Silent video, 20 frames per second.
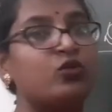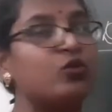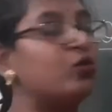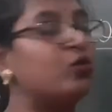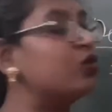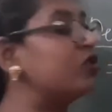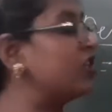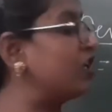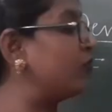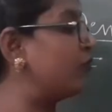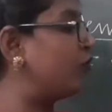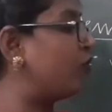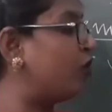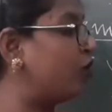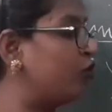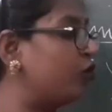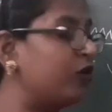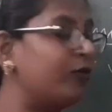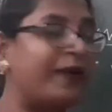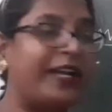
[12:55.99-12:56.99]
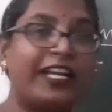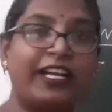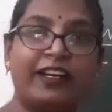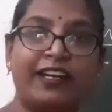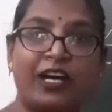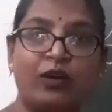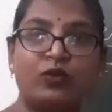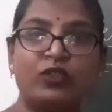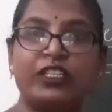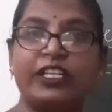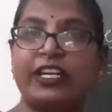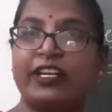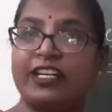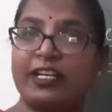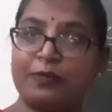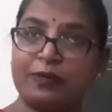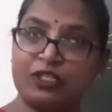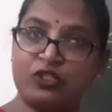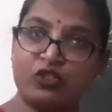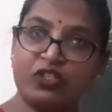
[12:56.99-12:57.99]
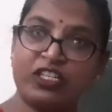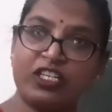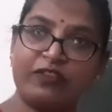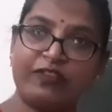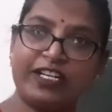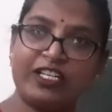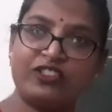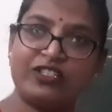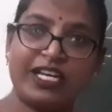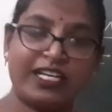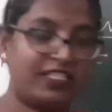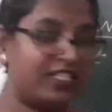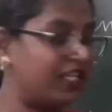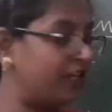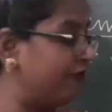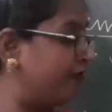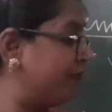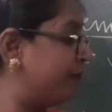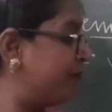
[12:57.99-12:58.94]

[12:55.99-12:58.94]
those are followed by a noun, they are demonstrative adjective.